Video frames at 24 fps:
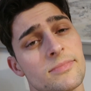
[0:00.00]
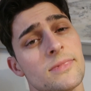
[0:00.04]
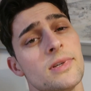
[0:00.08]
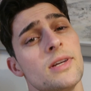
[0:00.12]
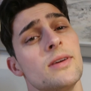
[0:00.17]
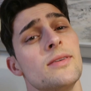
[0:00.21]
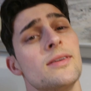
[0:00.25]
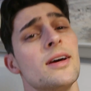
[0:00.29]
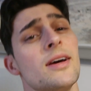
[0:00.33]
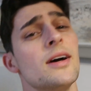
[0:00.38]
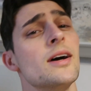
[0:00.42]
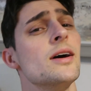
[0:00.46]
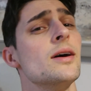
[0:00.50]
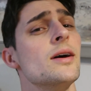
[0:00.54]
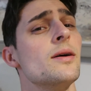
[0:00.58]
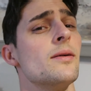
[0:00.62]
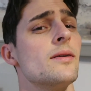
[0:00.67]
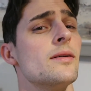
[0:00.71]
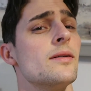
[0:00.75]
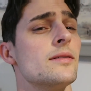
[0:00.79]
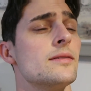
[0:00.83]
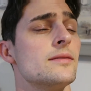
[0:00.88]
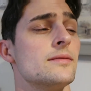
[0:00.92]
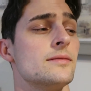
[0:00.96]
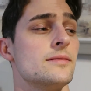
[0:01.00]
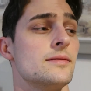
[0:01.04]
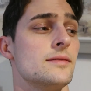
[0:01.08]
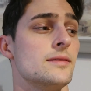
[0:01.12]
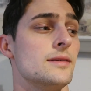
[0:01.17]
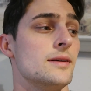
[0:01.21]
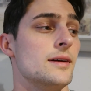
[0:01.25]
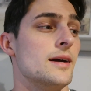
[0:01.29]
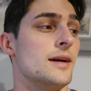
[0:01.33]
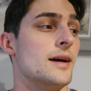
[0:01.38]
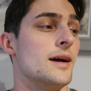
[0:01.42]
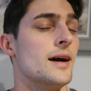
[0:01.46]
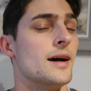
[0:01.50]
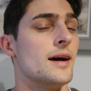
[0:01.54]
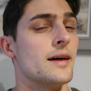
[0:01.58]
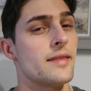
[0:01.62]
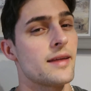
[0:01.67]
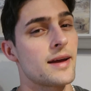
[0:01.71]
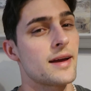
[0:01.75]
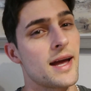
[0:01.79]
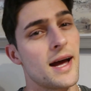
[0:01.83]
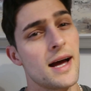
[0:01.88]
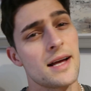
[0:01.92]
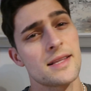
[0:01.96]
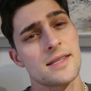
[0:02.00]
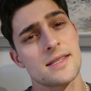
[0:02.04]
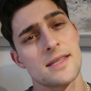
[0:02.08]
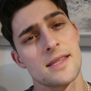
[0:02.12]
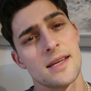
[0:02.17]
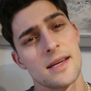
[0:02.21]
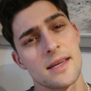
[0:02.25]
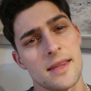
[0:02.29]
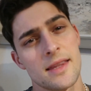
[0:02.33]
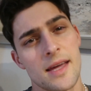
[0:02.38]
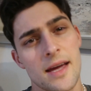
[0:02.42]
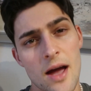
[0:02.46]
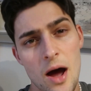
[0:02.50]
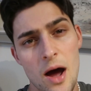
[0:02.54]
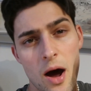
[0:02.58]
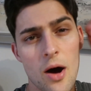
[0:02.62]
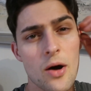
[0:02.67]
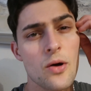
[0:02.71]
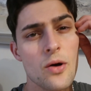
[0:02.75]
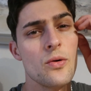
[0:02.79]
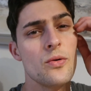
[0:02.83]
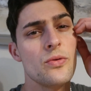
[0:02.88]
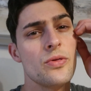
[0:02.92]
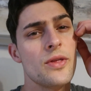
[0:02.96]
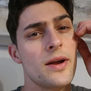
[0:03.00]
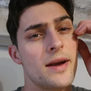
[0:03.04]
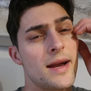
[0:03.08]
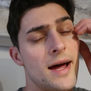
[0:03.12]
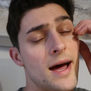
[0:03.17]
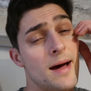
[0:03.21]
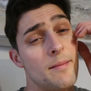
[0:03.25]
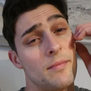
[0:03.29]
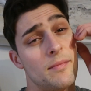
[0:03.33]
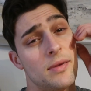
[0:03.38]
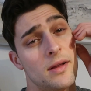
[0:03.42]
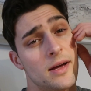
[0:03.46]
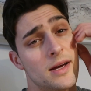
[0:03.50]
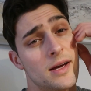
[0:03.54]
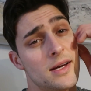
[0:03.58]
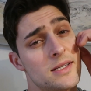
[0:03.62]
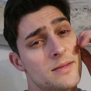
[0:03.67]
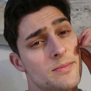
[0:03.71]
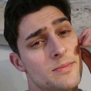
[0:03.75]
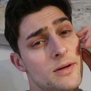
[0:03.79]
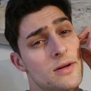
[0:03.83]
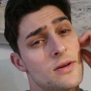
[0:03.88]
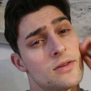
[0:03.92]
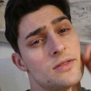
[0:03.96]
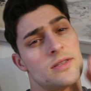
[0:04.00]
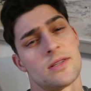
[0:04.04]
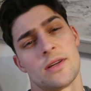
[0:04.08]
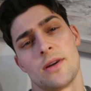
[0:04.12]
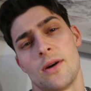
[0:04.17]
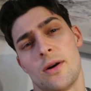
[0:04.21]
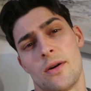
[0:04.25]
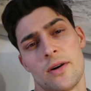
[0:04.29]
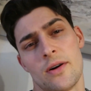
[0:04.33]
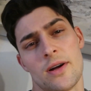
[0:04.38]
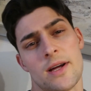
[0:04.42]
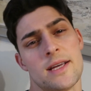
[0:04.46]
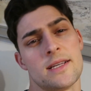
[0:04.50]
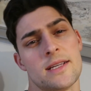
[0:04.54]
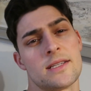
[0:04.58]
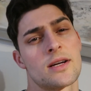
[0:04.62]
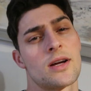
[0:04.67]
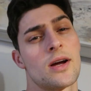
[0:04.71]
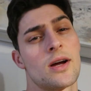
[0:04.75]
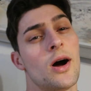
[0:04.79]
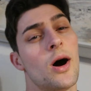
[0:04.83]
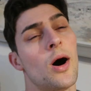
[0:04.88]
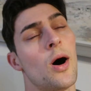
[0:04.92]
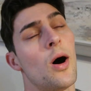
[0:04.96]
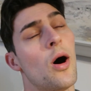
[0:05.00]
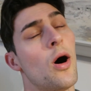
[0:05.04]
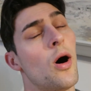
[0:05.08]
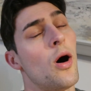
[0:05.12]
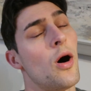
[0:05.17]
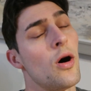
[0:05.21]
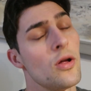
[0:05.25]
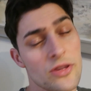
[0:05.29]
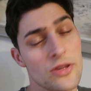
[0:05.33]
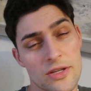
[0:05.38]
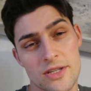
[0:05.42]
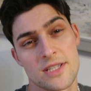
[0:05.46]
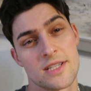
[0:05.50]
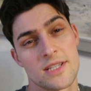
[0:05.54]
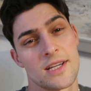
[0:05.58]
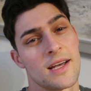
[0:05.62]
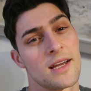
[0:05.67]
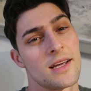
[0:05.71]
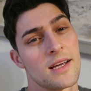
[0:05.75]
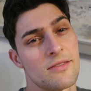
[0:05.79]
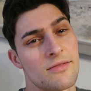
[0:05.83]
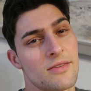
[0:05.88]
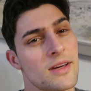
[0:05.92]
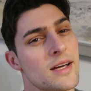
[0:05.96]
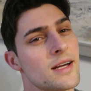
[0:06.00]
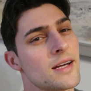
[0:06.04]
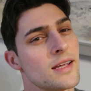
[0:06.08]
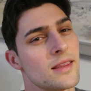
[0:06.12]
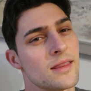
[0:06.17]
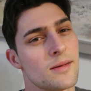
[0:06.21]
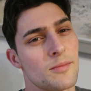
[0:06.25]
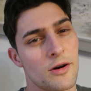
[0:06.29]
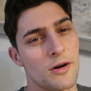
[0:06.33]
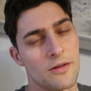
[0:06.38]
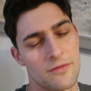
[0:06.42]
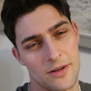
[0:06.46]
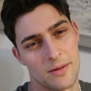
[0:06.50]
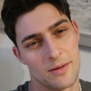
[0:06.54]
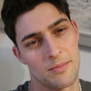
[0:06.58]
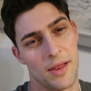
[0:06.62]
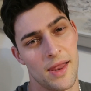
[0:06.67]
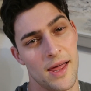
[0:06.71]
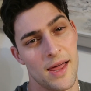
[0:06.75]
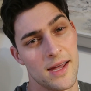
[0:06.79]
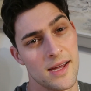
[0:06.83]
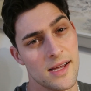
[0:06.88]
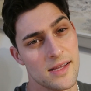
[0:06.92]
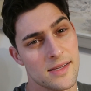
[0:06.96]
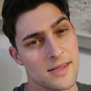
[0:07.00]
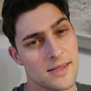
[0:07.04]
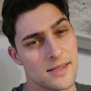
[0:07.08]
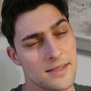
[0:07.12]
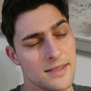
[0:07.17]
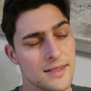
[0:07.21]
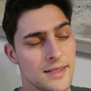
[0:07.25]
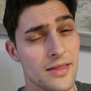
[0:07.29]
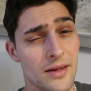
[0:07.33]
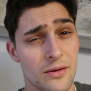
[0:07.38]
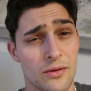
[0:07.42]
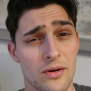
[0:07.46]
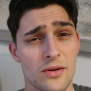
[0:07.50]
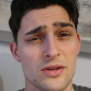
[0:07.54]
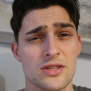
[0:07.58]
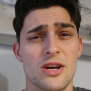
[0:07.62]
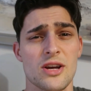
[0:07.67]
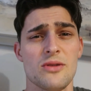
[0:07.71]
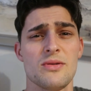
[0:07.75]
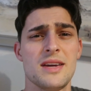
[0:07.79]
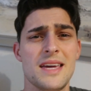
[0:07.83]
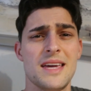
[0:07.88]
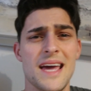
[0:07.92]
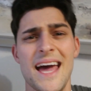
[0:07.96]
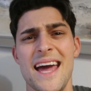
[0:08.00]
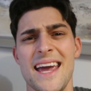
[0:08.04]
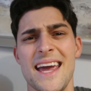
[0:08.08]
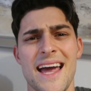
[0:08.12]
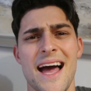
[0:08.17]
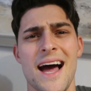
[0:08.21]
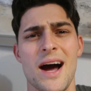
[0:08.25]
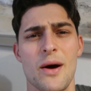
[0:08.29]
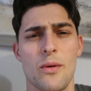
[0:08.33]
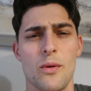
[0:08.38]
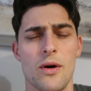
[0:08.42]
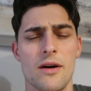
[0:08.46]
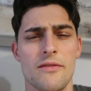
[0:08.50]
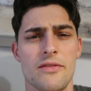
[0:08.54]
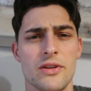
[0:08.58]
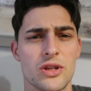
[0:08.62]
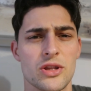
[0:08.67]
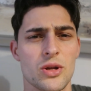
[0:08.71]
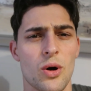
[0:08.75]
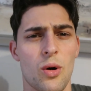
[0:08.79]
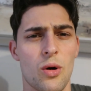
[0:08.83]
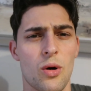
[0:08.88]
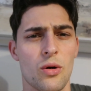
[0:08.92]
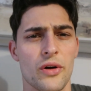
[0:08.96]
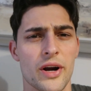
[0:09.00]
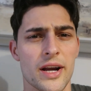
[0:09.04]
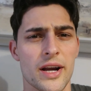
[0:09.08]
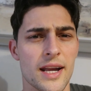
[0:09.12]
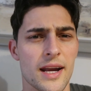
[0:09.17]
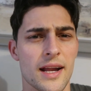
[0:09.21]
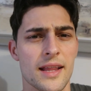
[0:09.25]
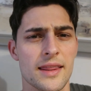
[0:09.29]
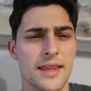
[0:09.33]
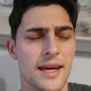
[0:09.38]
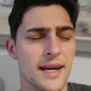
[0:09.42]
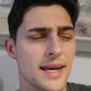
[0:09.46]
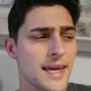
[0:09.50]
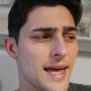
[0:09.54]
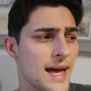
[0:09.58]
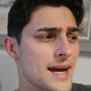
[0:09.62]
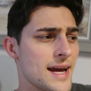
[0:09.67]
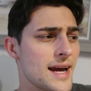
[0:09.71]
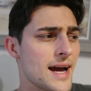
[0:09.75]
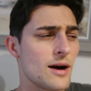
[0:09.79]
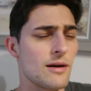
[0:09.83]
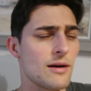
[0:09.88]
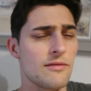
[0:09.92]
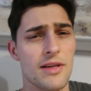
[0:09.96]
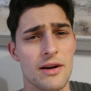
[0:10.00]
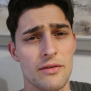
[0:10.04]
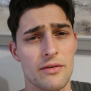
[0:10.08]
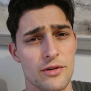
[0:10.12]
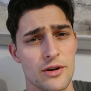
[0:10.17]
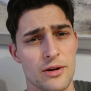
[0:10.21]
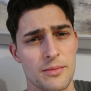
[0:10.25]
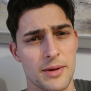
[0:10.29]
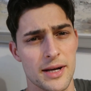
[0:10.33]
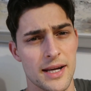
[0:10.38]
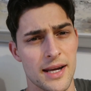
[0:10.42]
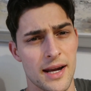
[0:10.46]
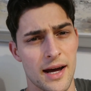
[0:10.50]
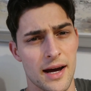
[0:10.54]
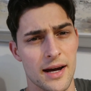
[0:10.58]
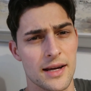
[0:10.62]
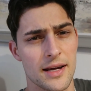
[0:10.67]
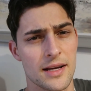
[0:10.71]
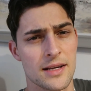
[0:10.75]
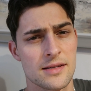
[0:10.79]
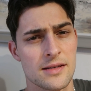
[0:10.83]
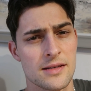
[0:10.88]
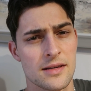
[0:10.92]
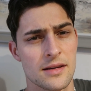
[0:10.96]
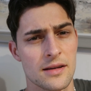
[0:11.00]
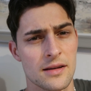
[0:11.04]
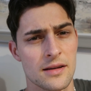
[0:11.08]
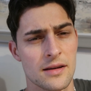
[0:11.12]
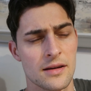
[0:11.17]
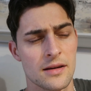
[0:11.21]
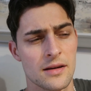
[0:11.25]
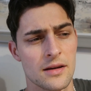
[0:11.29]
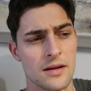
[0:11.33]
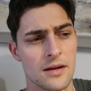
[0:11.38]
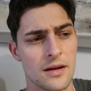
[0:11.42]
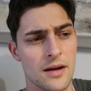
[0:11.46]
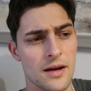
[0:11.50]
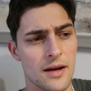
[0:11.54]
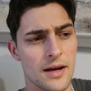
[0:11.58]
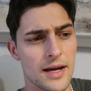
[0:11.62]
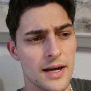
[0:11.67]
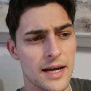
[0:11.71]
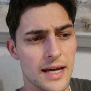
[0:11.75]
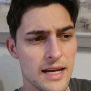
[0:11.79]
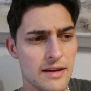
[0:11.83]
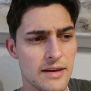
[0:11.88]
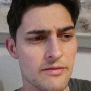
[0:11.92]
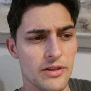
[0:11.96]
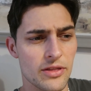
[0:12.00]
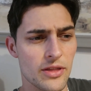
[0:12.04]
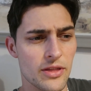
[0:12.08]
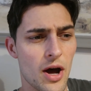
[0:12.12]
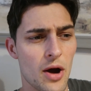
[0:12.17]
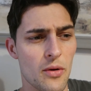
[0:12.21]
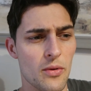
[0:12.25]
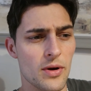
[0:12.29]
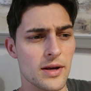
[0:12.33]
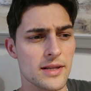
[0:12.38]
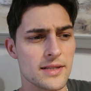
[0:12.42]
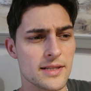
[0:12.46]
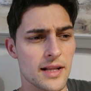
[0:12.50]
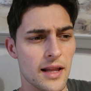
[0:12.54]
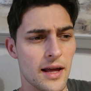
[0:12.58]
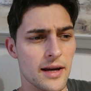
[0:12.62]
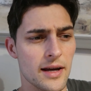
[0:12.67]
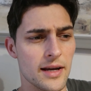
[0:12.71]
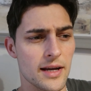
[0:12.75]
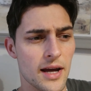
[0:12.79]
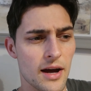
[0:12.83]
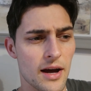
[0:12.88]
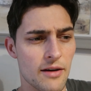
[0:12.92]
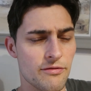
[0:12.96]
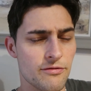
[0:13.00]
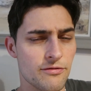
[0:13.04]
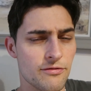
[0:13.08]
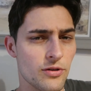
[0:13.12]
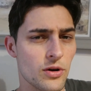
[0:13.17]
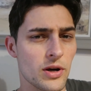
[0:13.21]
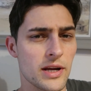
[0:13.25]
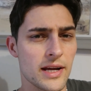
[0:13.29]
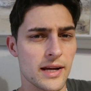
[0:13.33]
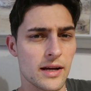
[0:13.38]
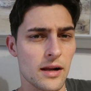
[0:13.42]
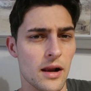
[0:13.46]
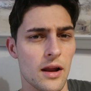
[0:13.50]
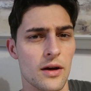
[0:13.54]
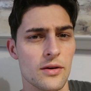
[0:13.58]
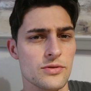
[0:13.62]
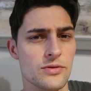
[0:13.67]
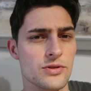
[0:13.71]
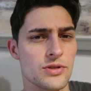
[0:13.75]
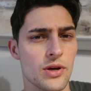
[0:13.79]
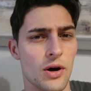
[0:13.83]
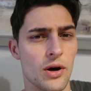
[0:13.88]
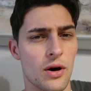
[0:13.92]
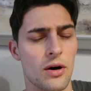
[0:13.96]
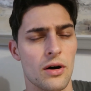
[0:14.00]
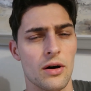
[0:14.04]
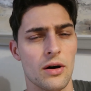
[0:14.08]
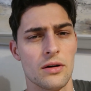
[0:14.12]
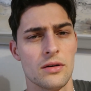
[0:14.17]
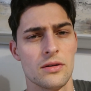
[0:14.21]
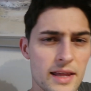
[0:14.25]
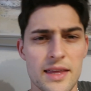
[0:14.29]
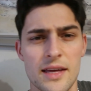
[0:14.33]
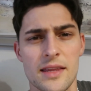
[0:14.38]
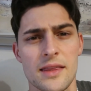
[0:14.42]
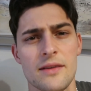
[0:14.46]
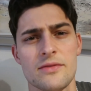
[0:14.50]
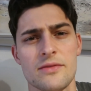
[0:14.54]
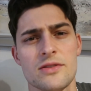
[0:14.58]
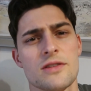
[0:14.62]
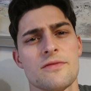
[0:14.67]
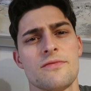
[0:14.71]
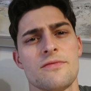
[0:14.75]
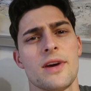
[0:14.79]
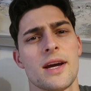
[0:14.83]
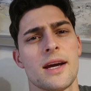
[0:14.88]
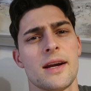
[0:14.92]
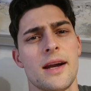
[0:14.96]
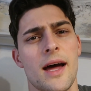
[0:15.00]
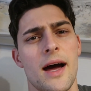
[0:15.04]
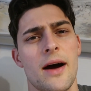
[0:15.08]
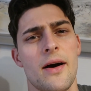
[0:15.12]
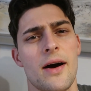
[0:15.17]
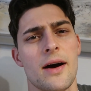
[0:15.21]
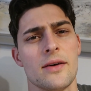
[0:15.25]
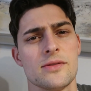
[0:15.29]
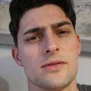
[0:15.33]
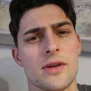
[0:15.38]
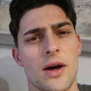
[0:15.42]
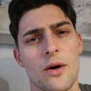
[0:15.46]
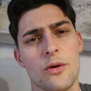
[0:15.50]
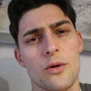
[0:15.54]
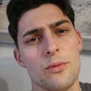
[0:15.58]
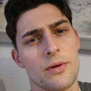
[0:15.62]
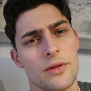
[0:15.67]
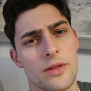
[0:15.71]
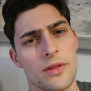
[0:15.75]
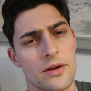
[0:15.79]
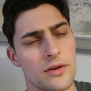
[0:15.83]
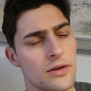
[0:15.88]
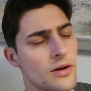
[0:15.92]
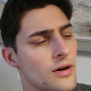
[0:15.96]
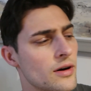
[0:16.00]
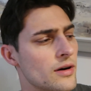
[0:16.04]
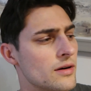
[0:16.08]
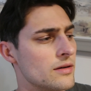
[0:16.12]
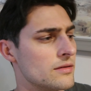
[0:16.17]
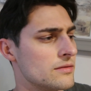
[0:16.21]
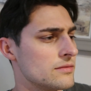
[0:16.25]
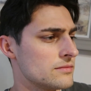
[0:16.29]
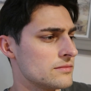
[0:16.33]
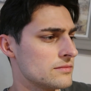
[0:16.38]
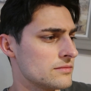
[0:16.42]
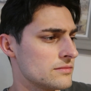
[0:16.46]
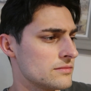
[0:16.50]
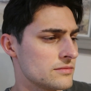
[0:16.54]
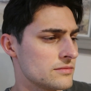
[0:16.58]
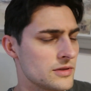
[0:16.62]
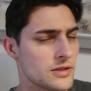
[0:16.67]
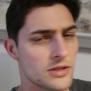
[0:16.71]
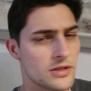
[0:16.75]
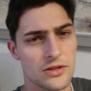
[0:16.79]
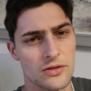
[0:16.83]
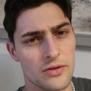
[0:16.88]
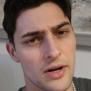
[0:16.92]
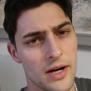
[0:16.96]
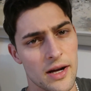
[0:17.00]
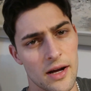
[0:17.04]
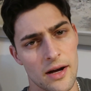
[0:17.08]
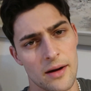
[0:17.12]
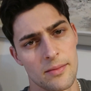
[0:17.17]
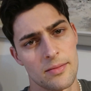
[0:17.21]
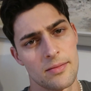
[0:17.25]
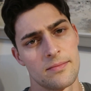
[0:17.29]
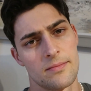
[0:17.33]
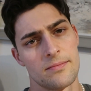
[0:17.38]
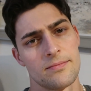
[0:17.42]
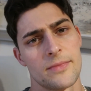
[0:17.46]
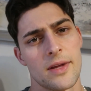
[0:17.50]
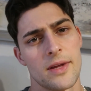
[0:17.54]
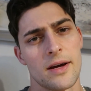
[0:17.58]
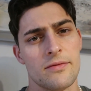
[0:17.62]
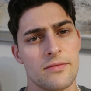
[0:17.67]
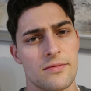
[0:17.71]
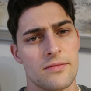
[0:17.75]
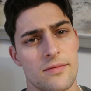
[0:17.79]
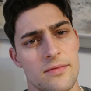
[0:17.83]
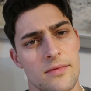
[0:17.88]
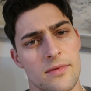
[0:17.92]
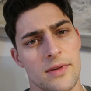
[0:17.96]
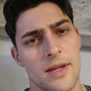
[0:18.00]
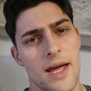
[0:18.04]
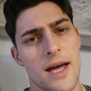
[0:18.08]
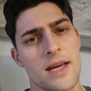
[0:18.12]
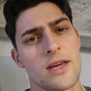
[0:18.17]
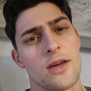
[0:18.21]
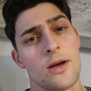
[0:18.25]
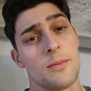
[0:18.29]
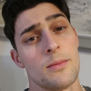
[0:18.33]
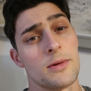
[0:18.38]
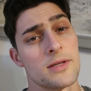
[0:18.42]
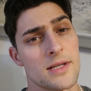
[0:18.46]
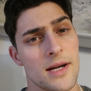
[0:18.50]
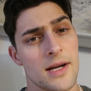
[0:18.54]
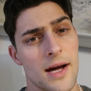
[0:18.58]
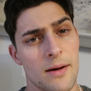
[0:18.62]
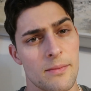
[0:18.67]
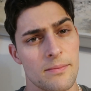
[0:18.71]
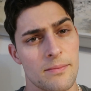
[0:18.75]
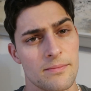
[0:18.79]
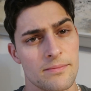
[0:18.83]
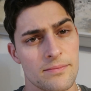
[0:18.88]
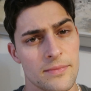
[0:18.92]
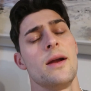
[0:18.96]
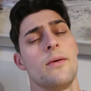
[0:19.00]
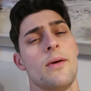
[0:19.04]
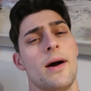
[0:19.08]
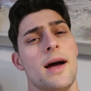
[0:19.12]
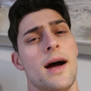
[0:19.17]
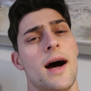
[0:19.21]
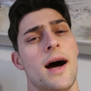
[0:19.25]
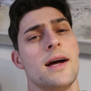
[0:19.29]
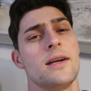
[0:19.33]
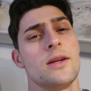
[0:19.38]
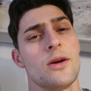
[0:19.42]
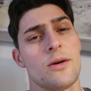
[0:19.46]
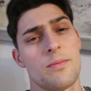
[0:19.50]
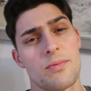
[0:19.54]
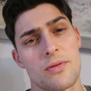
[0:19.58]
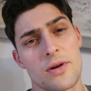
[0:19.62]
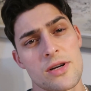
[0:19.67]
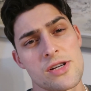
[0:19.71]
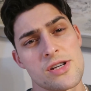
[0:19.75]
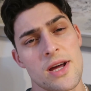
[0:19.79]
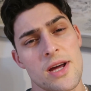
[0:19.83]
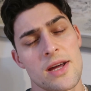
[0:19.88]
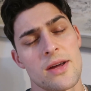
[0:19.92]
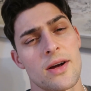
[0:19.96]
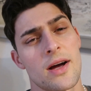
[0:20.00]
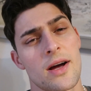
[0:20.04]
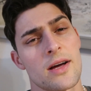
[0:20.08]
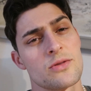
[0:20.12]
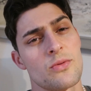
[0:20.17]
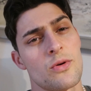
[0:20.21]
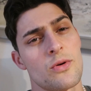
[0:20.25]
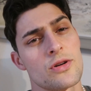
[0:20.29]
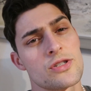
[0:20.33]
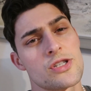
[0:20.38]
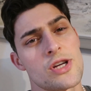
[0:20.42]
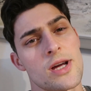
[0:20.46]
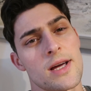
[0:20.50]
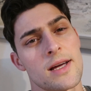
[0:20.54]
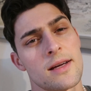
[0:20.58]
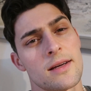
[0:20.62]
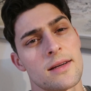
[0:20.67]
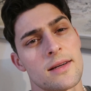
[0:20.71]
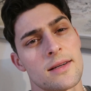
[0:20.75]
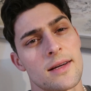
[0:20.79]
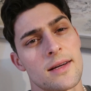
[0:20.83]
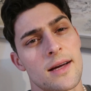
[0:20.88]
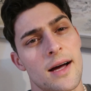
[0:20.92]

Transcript: You do. The cats think they own the damn place because Leora is constantly feeding them off her plate. And they're also getting out of a door, and they're getting out of their room at night, even though it's like a fully closed door. I think they've just figured out how to open the door, just straight up. They're humans now. Anyway, I do appreciate you guys watching.